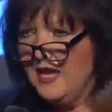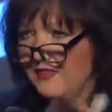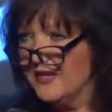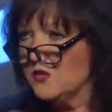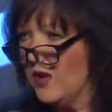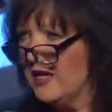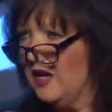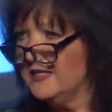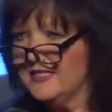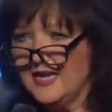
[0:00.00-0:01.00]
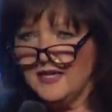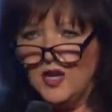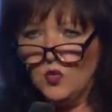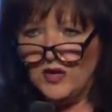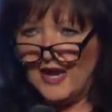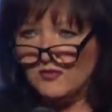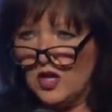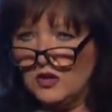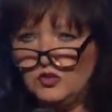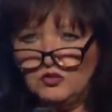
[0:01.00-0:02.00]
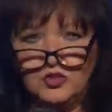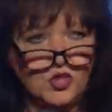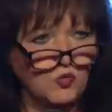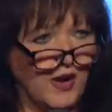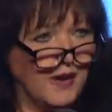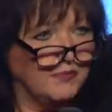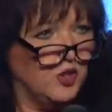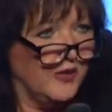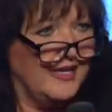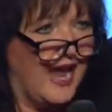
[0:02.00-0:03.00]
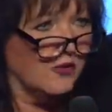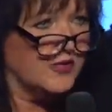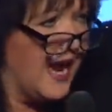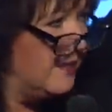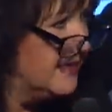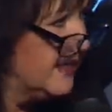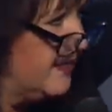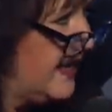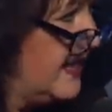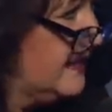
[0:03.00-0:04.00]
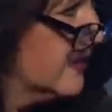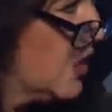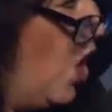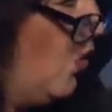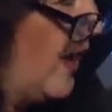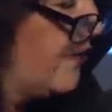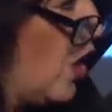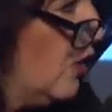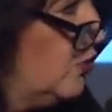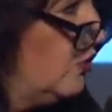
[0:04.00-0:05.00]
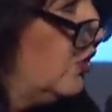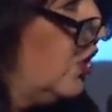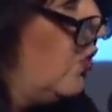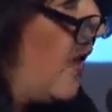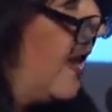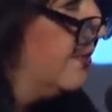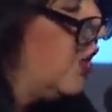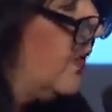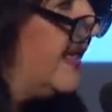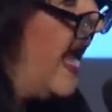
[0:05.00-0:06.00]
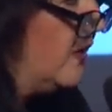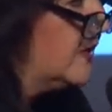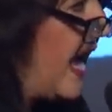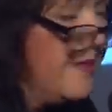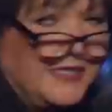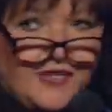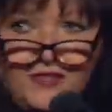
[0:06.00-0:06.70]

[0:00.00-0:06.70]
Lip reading: That's why God said, what I've called you to do, Ramp, do it now. Time is of the essence. What I've called you to do, Ramp, do it now. Time is of